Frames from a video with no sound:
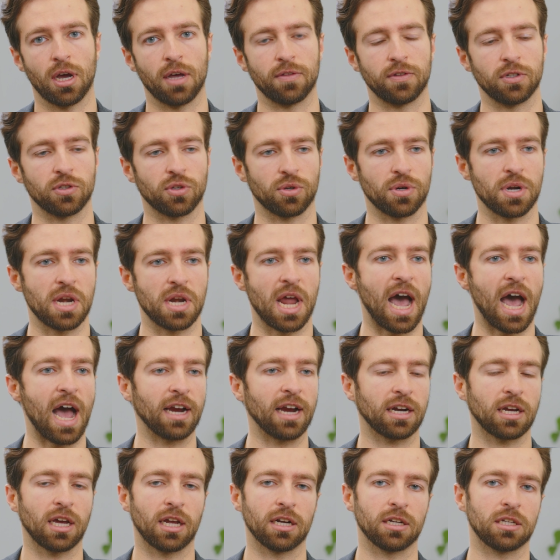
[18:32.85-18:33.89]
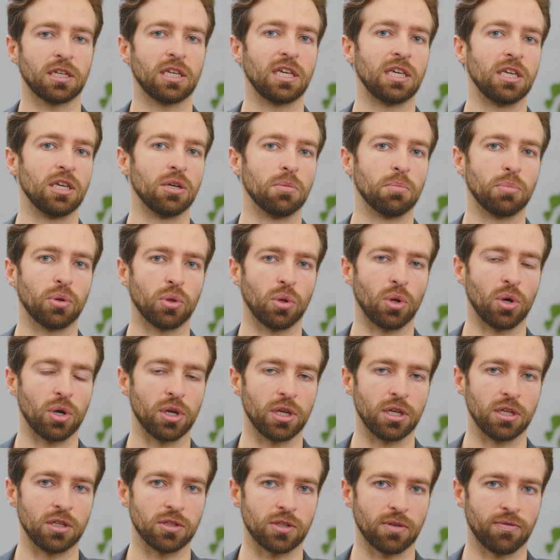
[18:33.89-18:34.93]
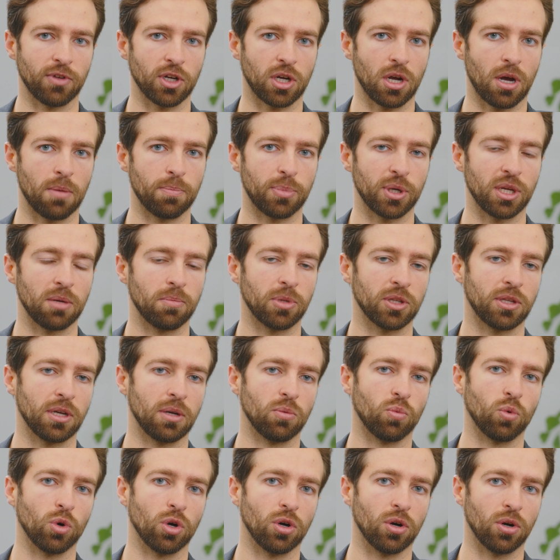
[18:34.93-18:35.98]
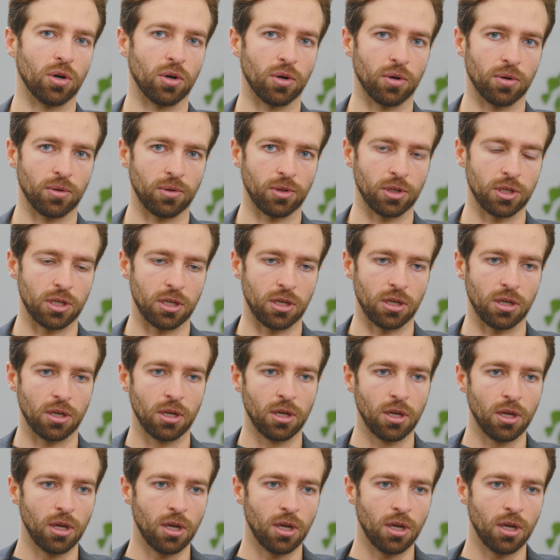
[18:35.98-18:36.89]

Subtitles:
These are not kind of key employees of the company, but they were early